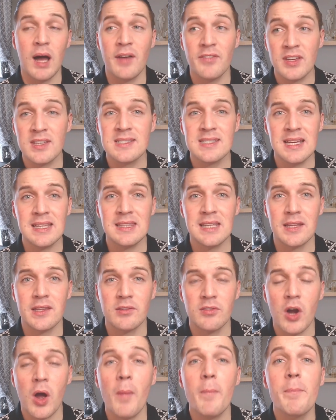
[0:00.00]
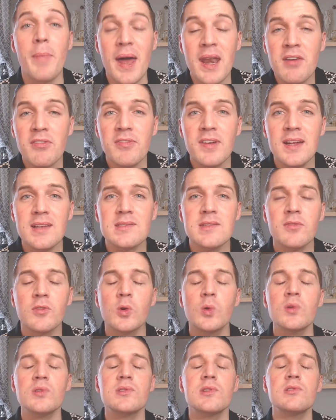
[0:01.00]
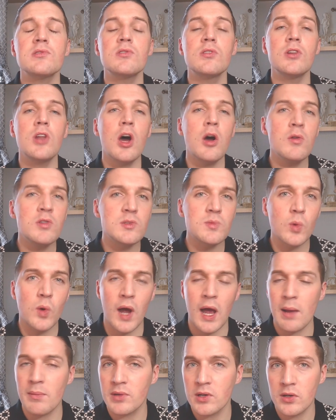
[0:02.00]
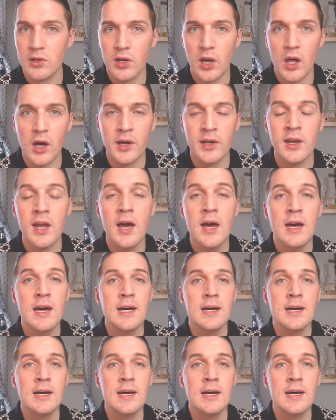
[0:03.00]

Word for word: Having said that, there are benefits. Of course, there's loads more happening online,